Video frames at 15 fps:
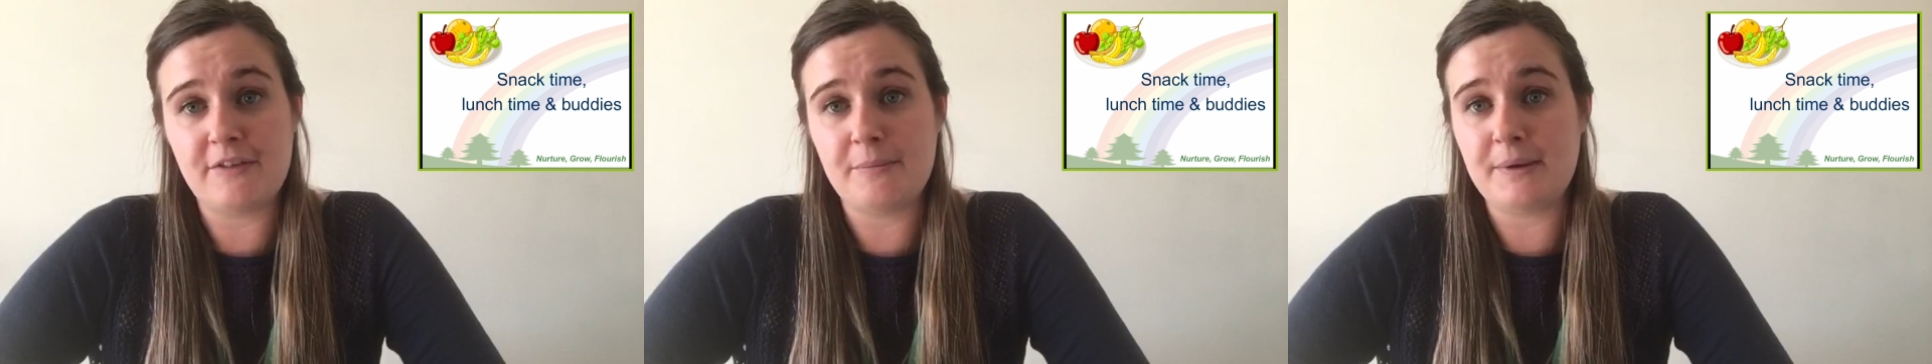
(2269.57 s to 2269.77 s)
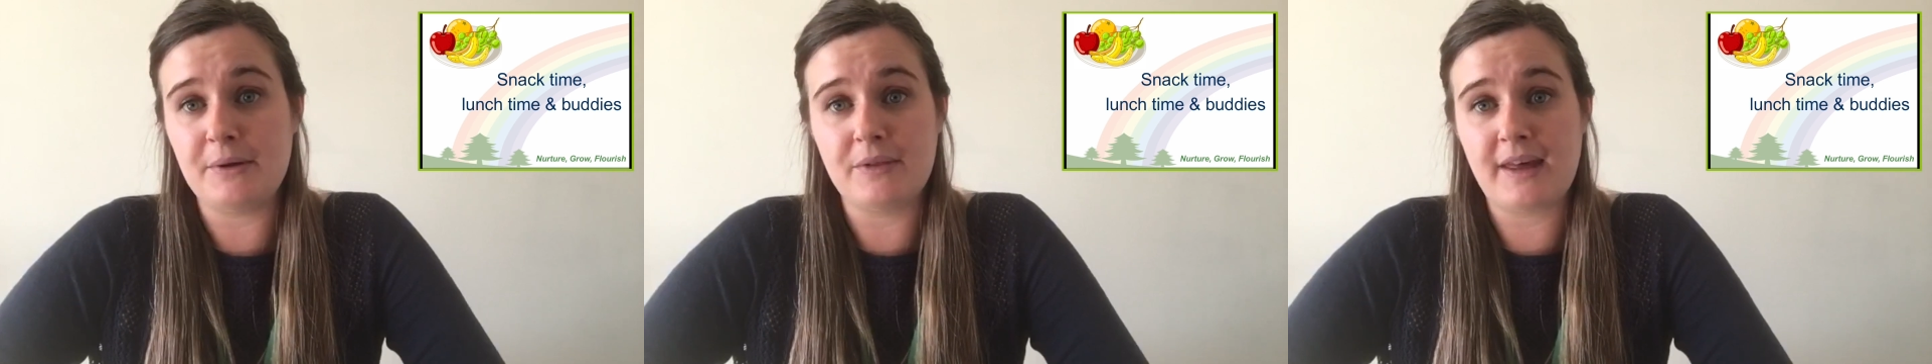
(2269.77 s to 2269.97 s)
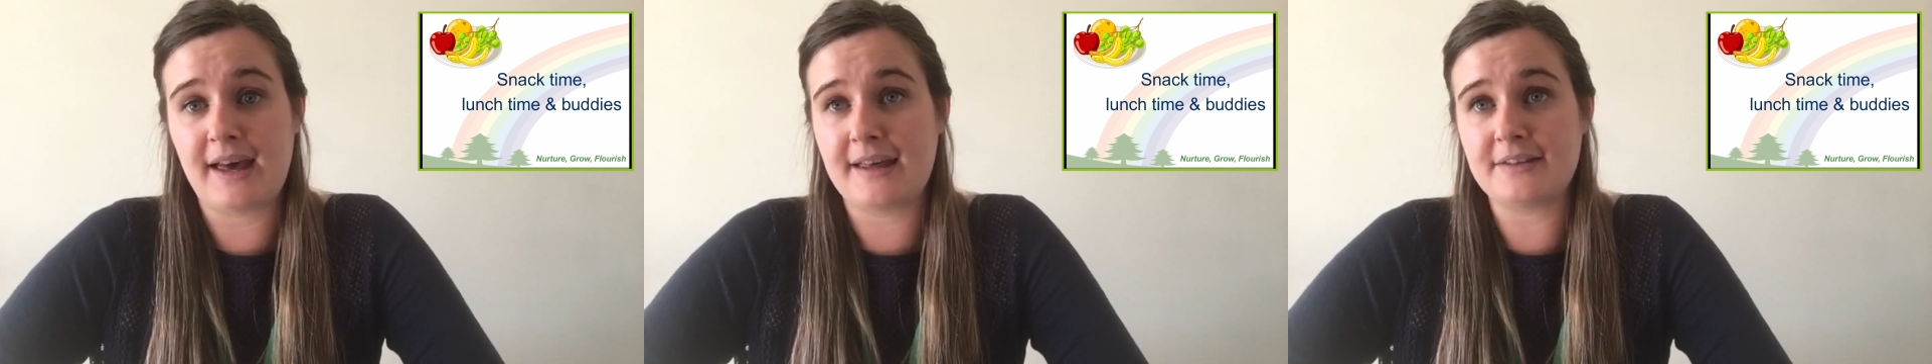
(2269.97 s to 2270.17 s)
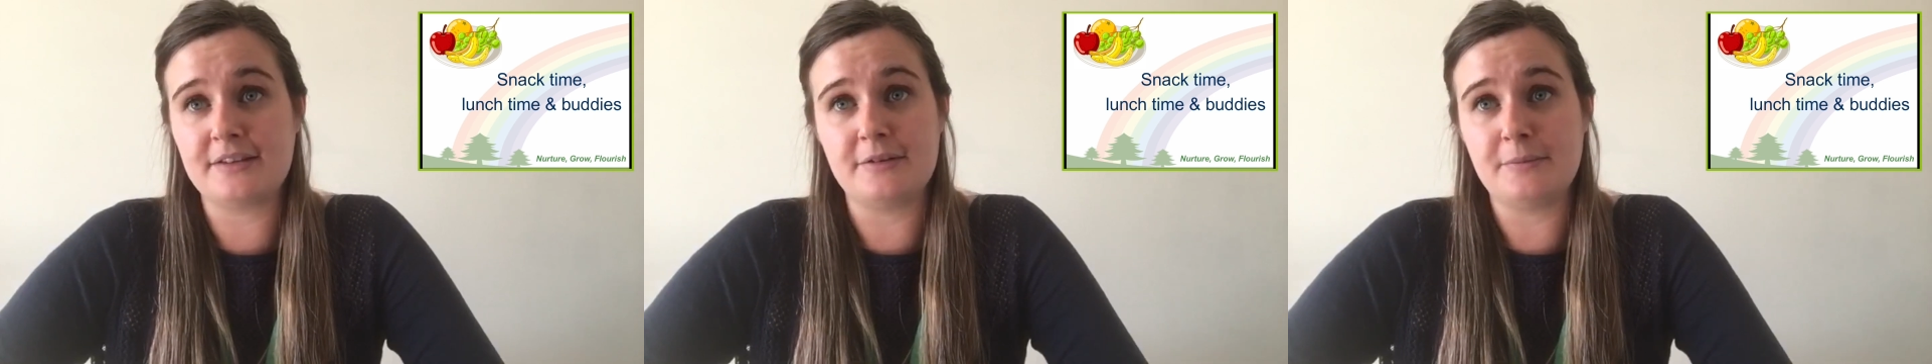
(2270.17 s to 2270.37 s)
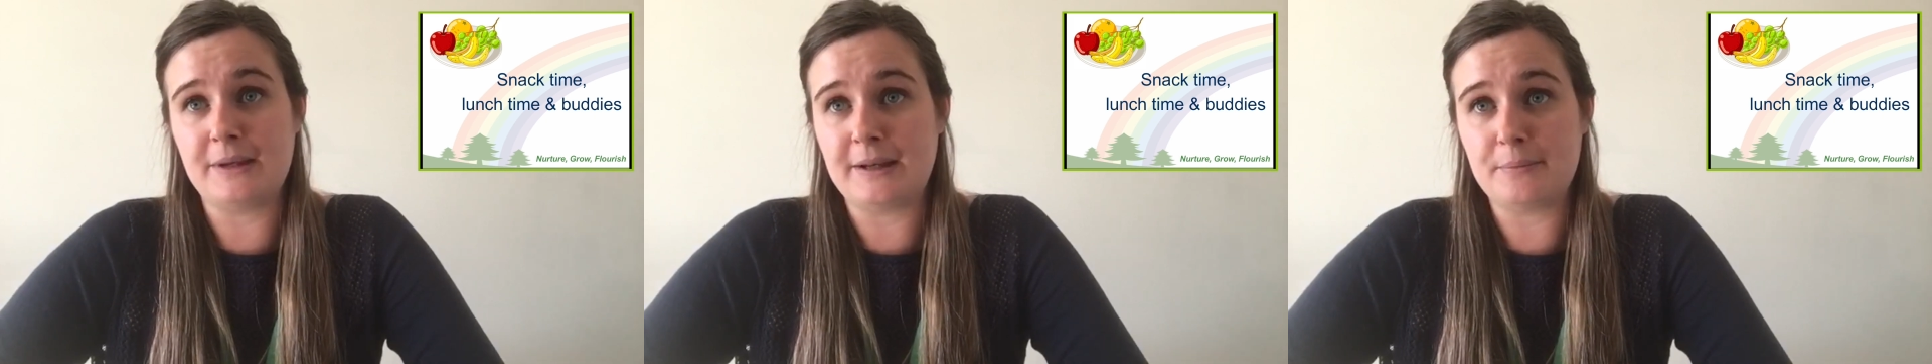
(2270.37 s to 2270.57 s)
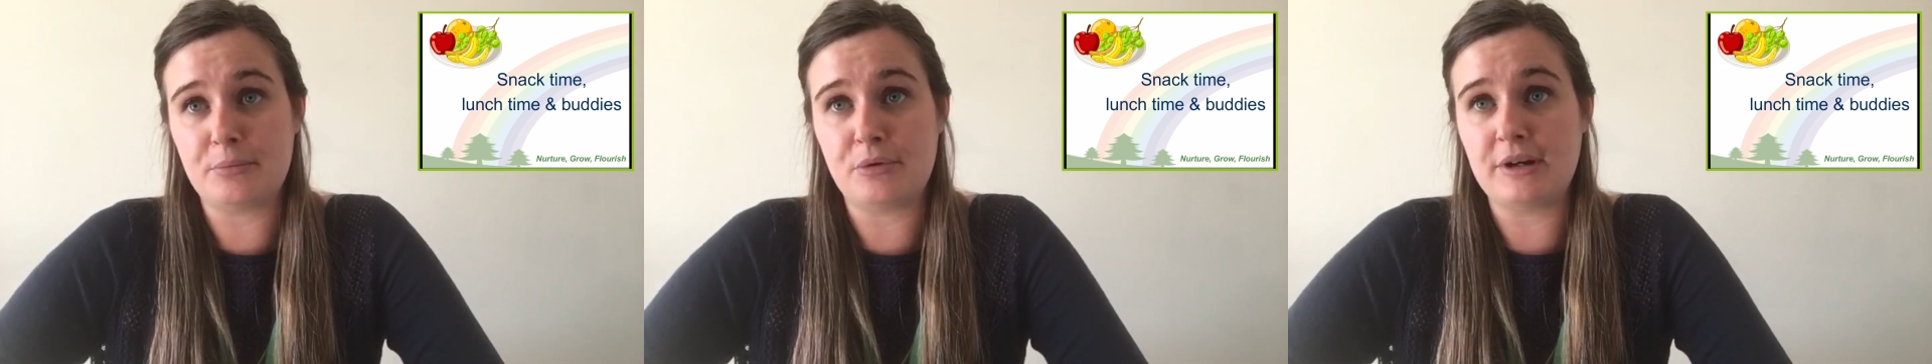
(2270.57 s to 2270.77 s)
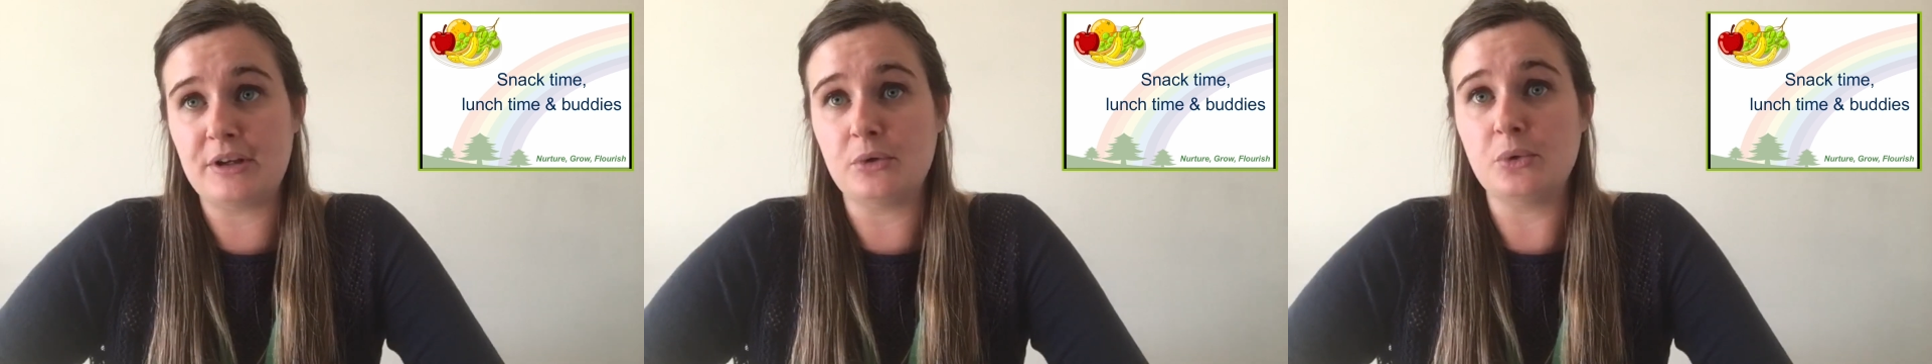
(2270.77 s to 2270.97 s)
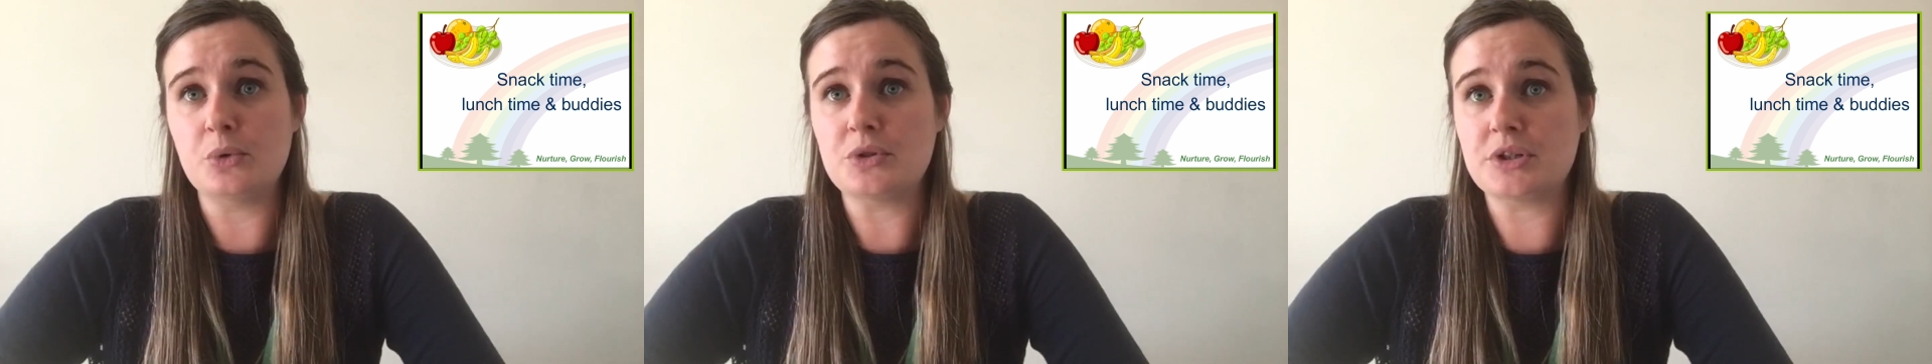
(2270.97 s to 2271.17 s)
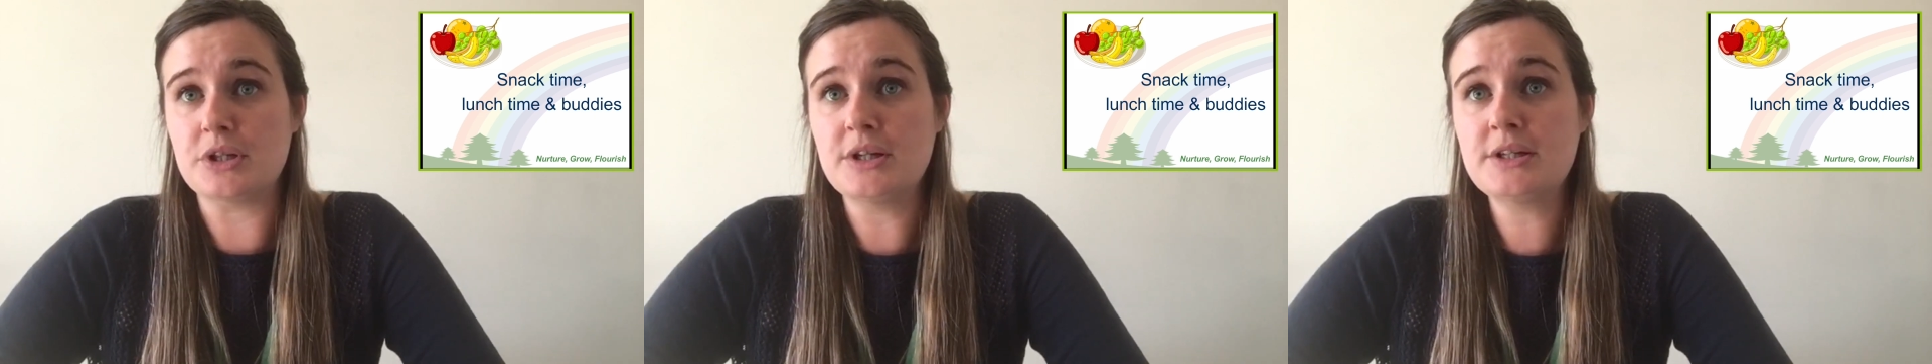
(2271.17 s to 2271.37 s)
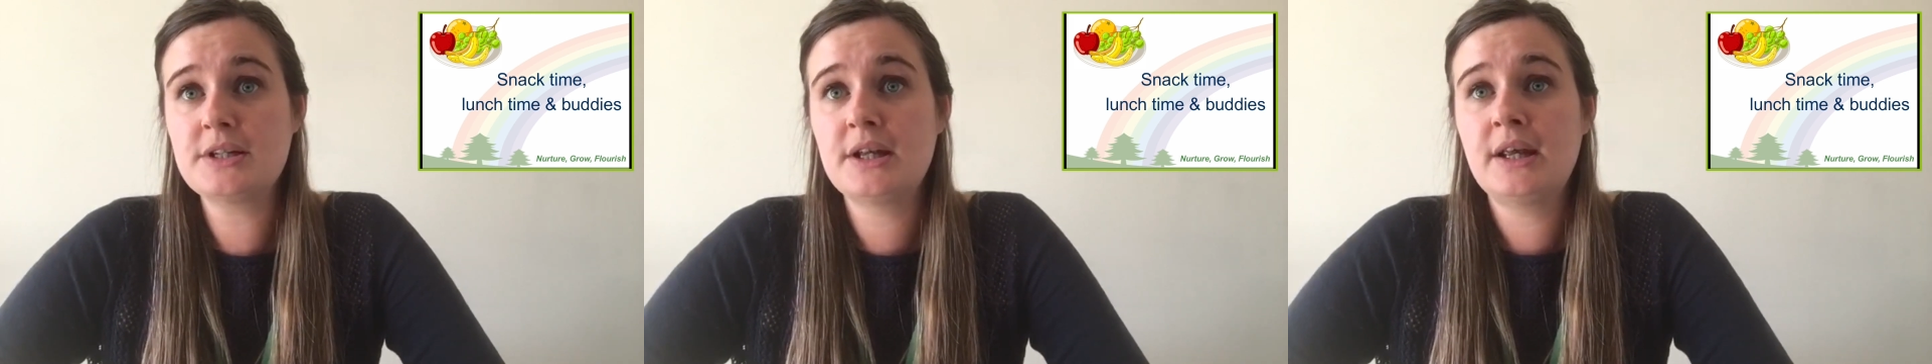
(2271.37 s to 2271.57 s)
meal that hasn't been
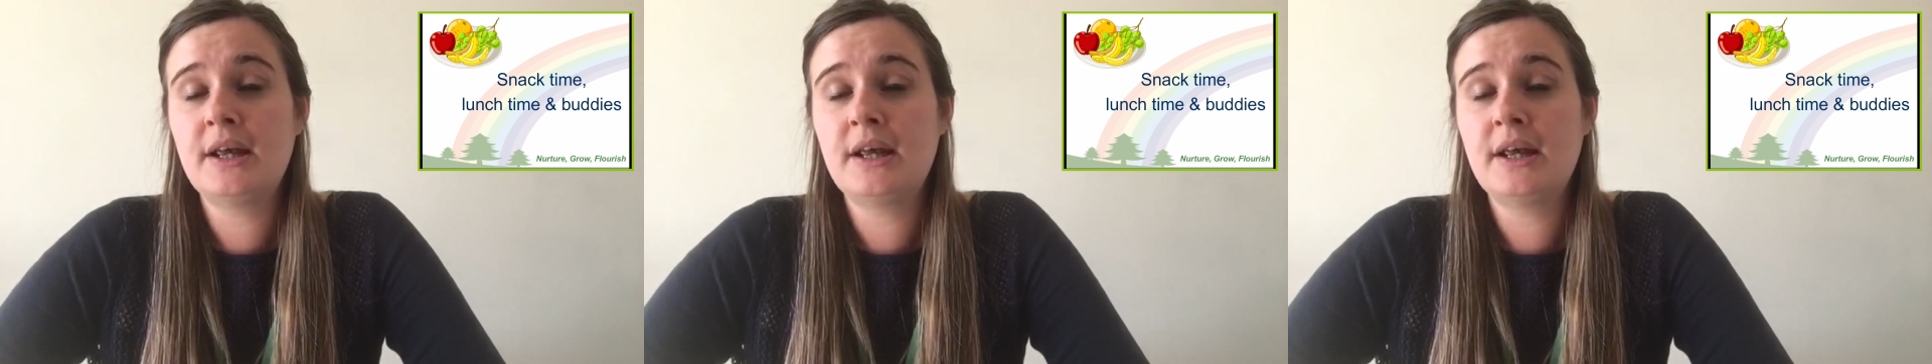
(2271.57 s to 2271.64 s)
pre-ordered.